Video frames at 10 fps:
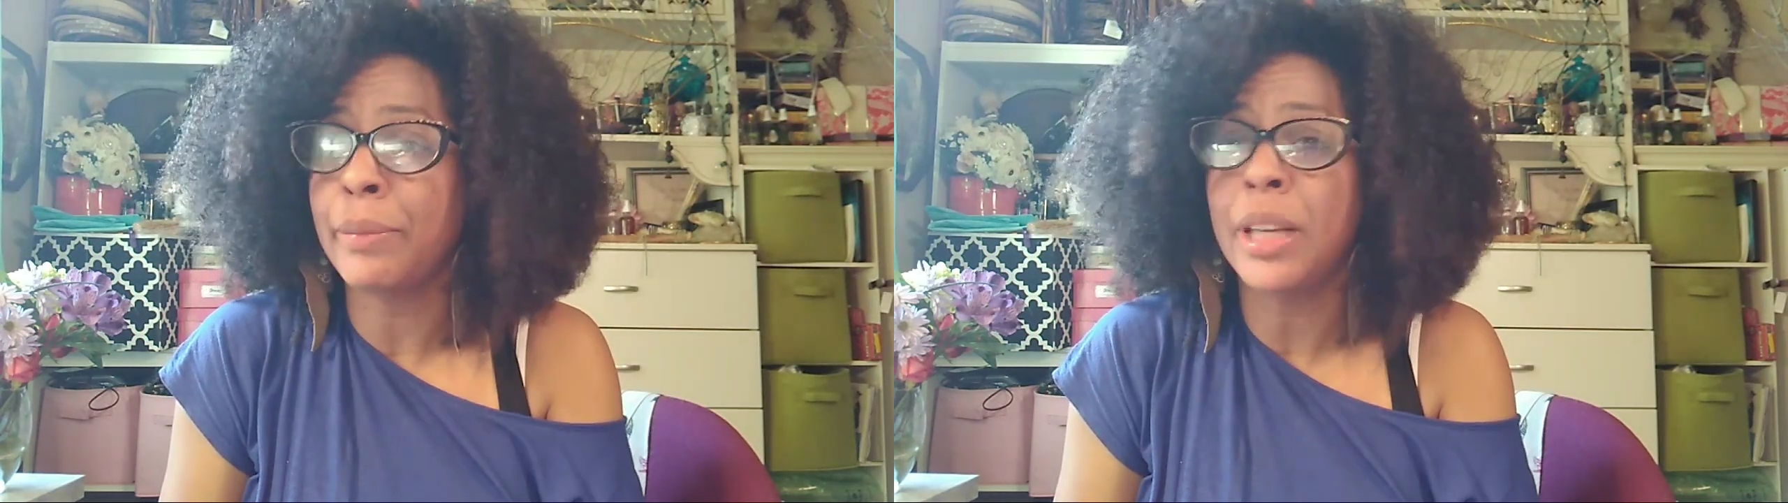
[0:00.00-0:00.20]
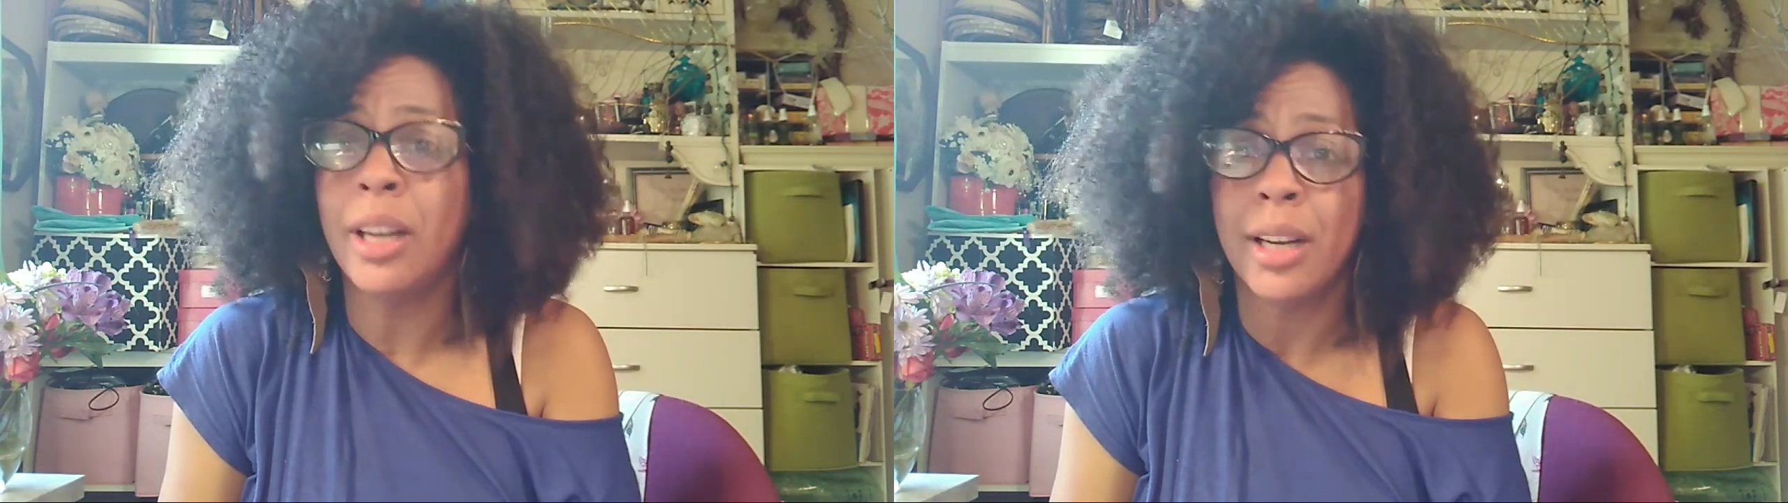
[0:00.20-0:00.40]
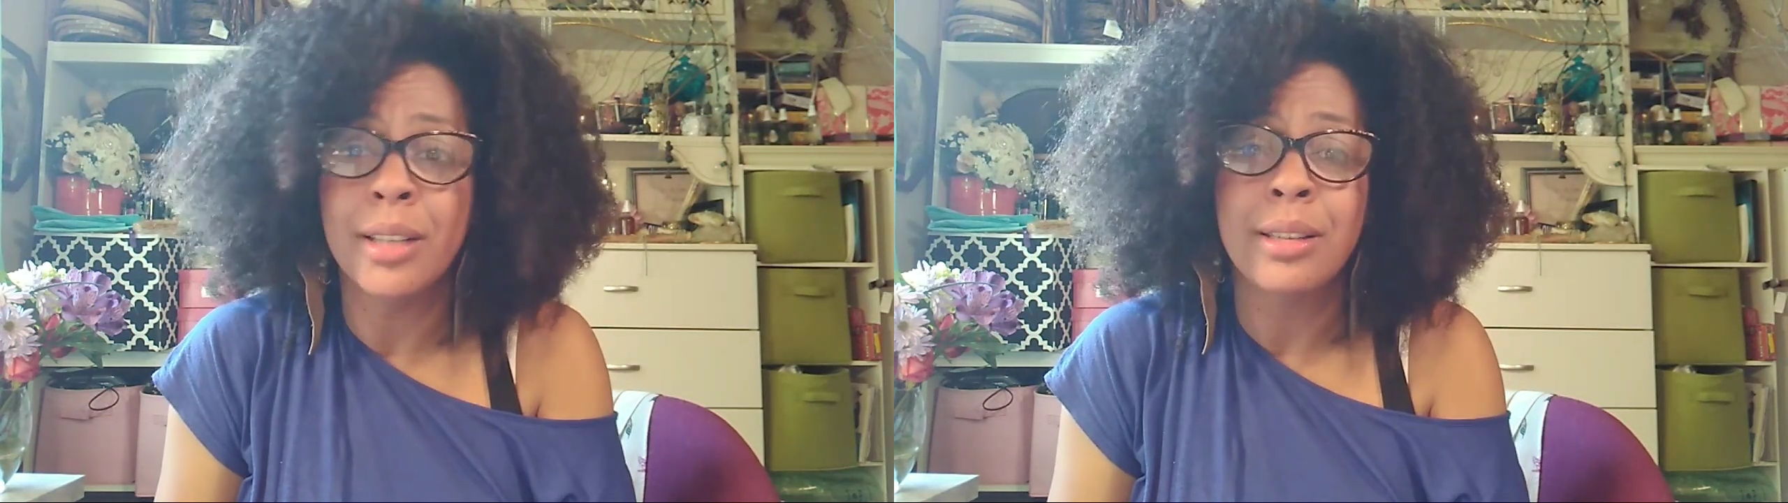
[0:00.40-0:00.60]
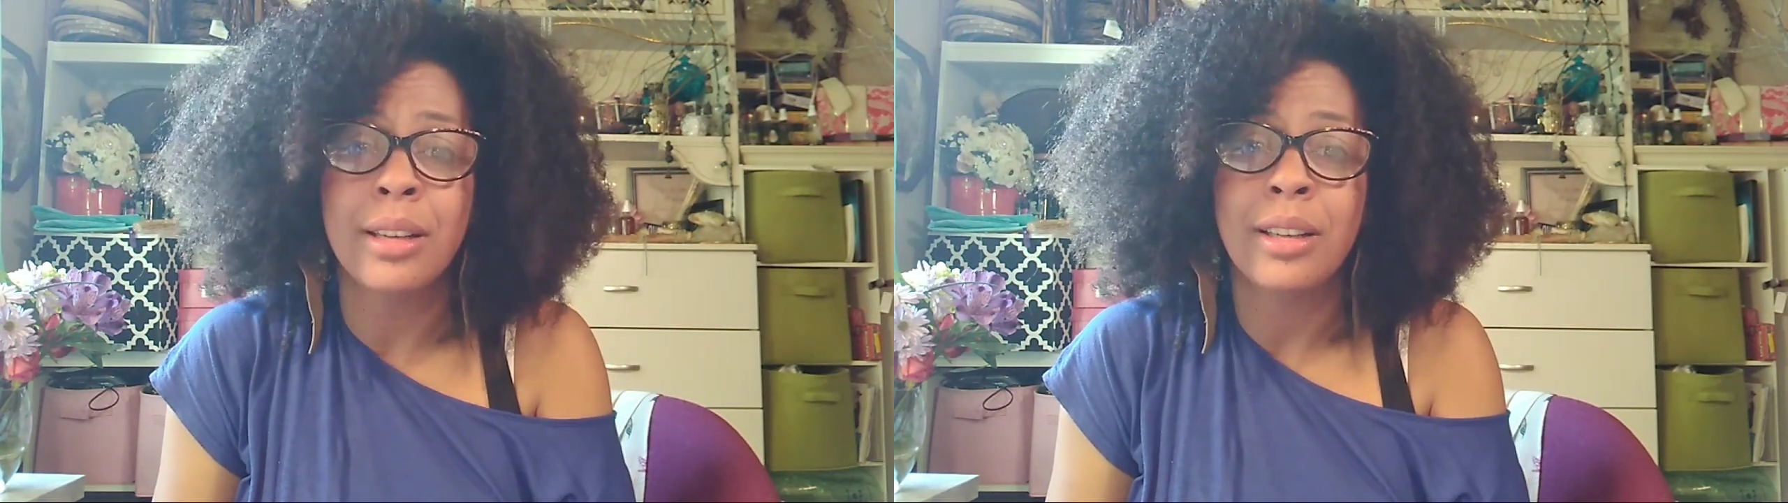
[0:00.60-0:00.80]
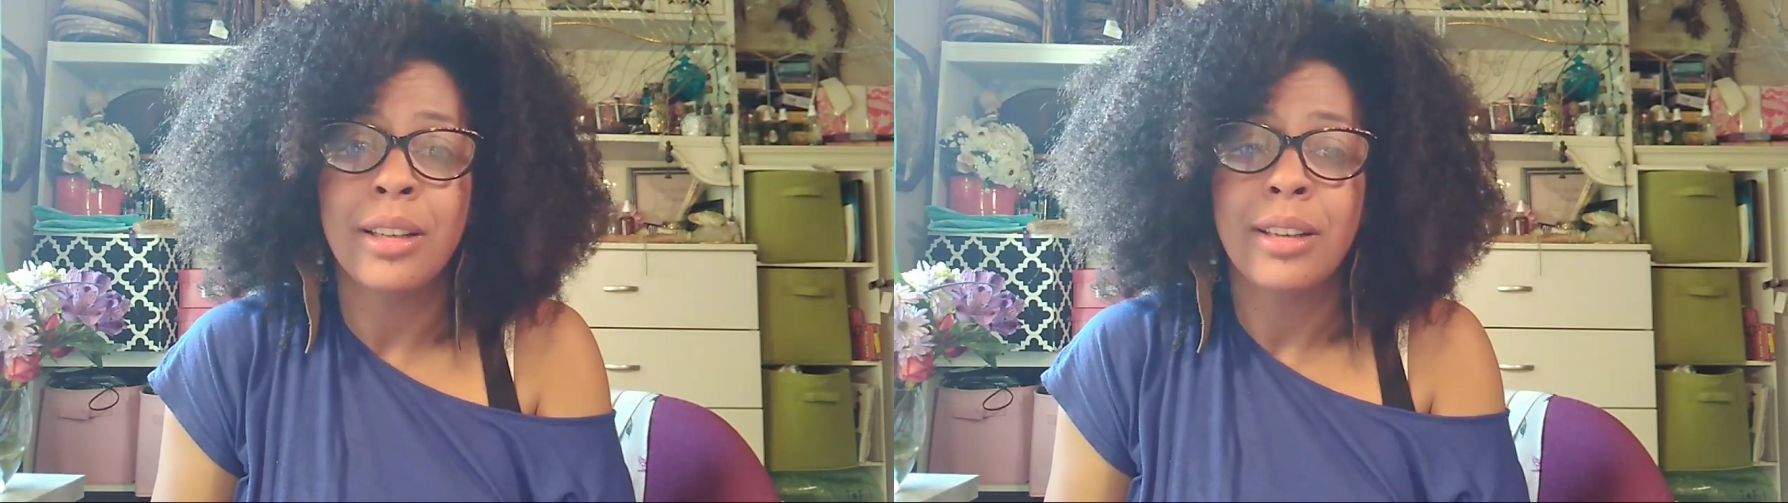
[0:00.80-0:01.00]
because
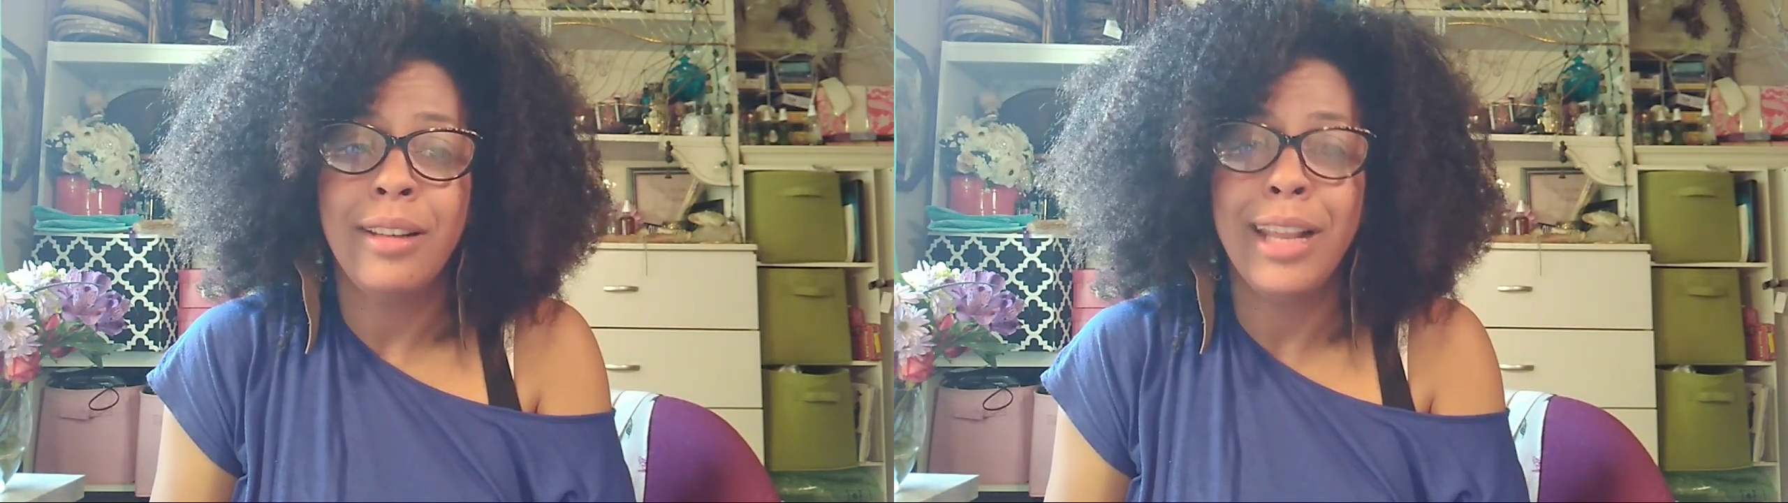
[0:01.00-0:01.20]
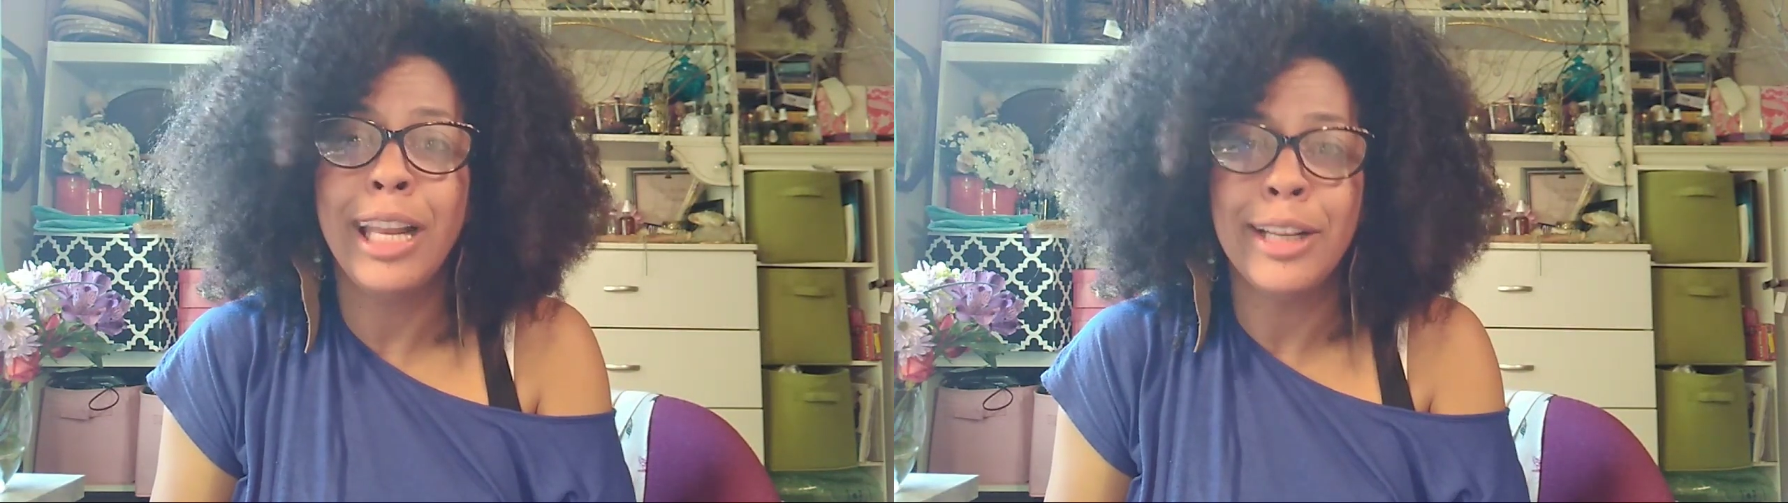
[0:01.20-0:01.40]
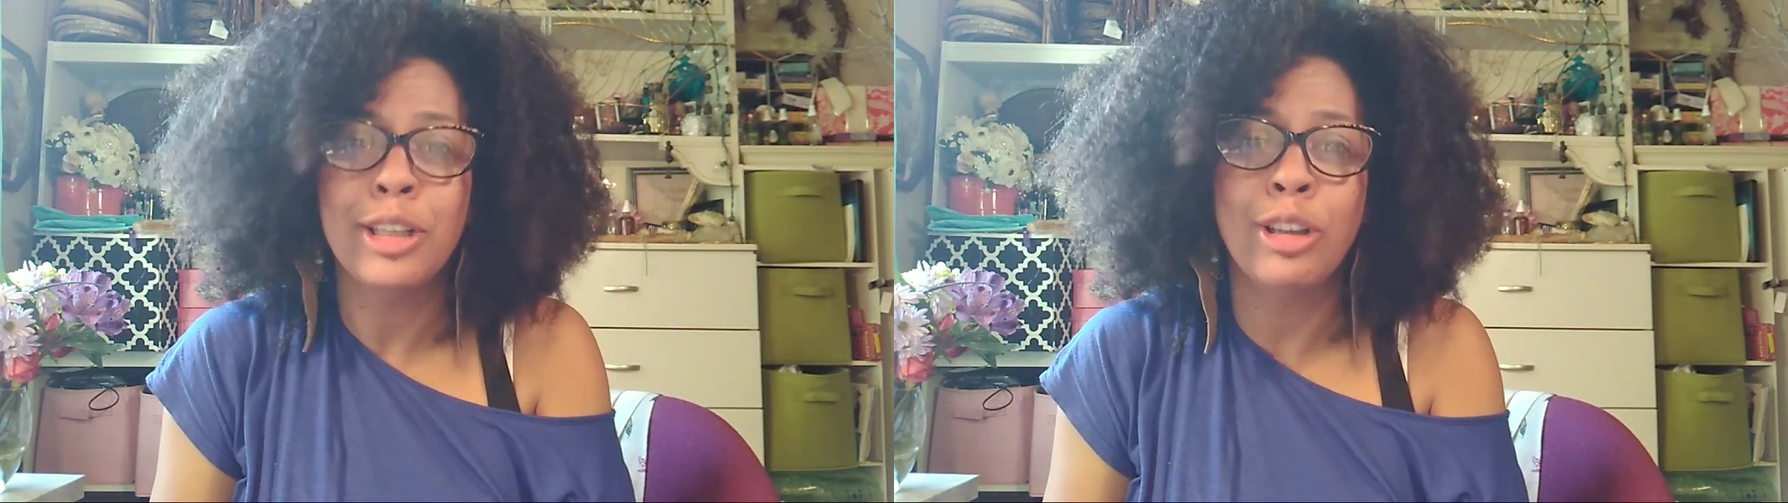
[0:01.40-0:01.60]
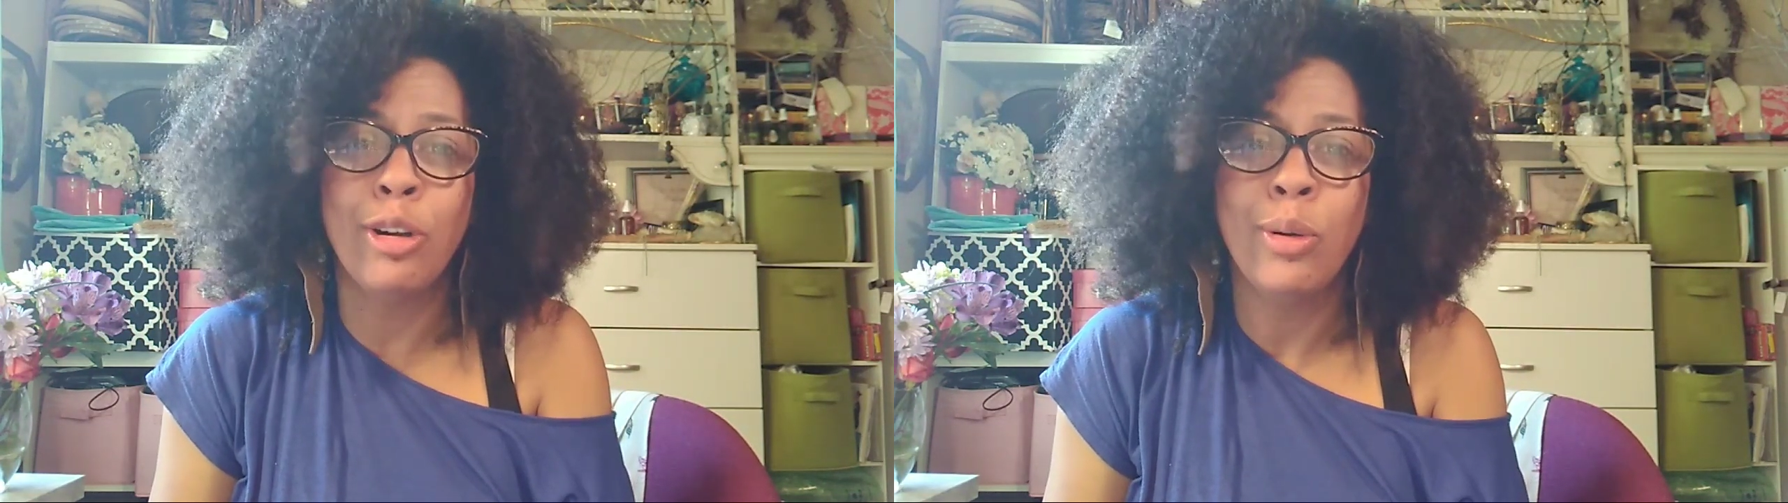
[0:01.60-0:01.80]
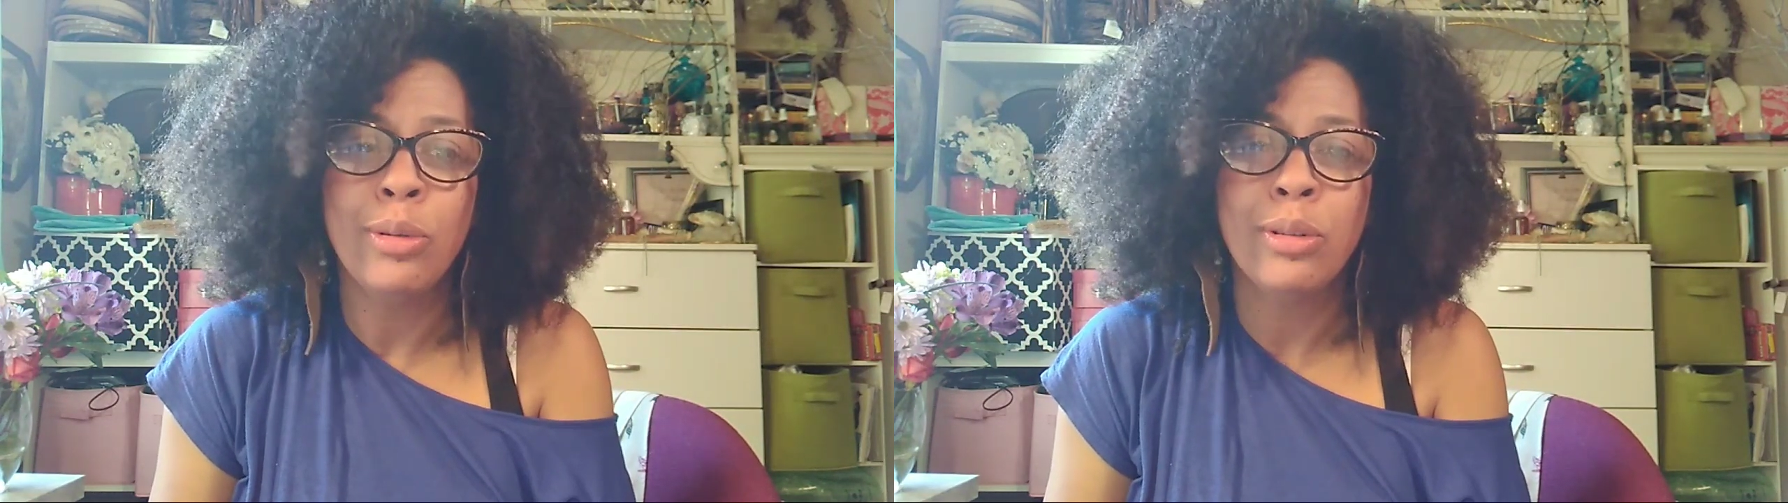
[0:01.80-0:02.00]
they like to
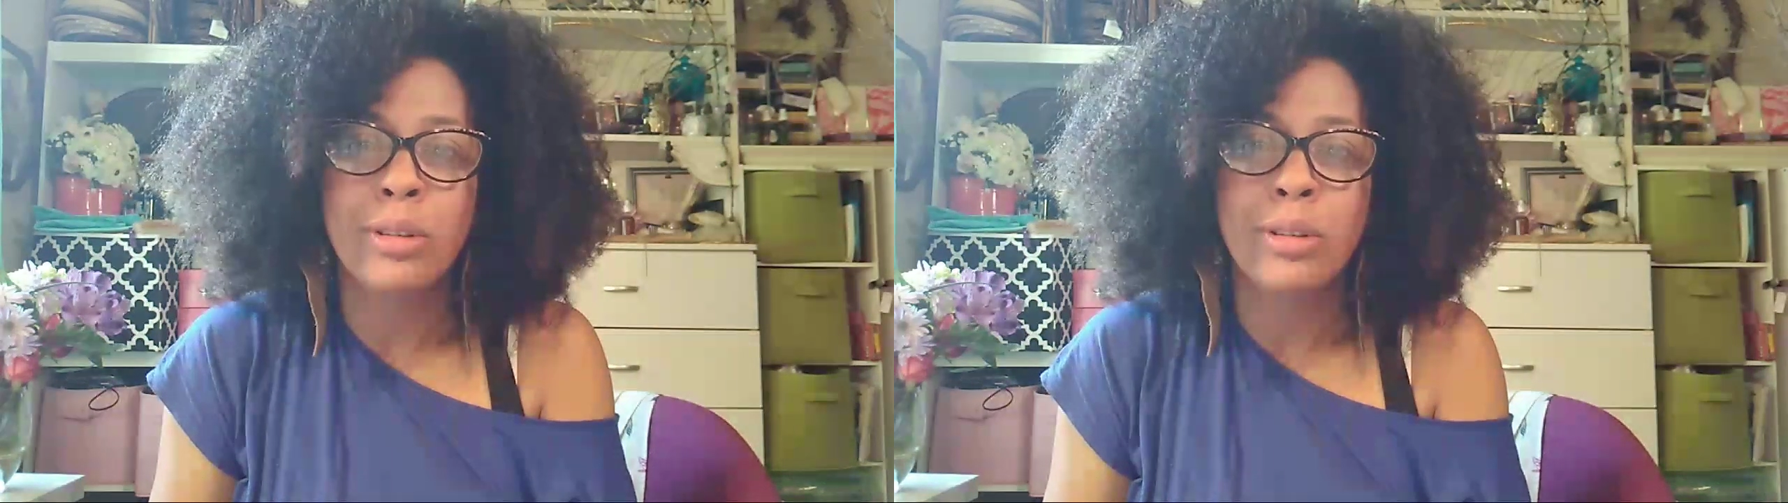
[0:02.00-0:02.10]
go